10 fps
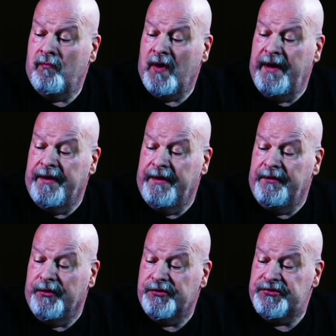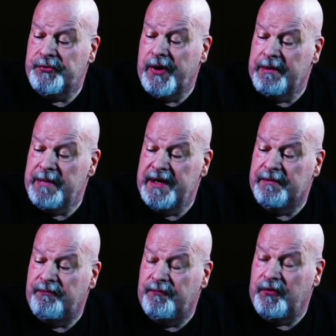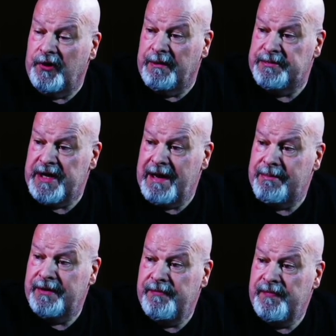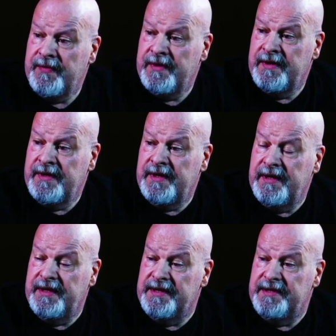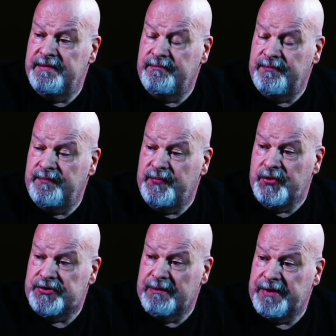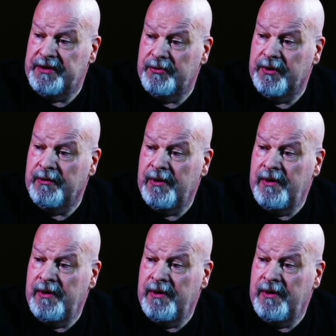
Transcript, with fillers: I had a nurse that wanted me to pull up shop and do something to her,